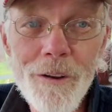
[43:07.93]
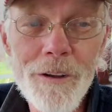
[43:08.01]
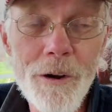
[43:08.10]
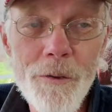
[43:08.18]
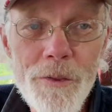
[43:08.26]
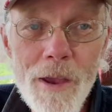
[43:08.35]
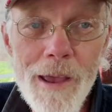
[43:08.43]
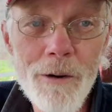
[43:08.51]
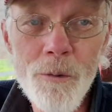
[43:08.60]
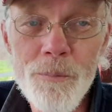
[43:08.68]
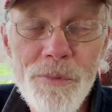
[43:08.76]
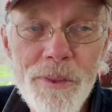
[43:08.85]
I
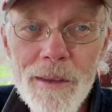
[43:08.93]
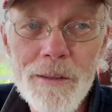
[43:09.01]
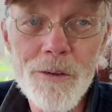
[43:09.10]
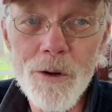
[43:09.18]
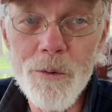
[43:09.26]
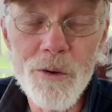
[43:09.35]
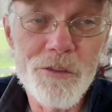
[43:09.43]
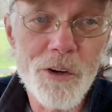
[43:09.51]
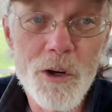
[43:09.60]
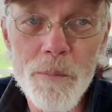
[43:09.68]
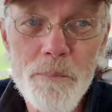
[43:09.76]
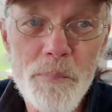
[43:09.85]
don't think there is a
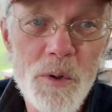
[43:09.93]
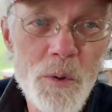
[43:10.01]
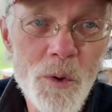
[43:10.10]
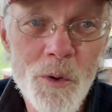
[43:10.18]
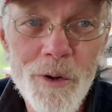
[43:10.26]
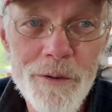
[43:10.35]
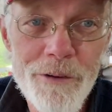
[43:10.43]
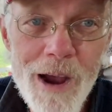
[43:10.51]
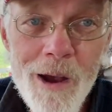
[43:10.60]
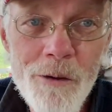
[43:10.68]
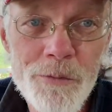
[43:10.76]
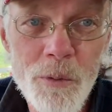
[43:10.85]
computer
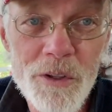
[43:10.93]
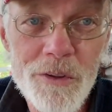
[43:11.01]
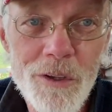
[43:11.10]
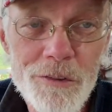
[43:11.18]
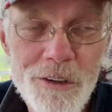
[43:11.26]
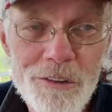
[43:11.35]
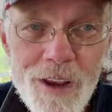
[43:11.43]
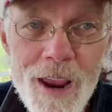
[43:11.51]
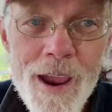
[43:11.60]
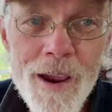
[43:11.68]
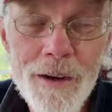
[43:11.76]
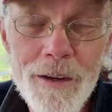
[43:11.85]
involved with this
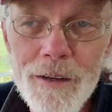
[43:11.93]
attack.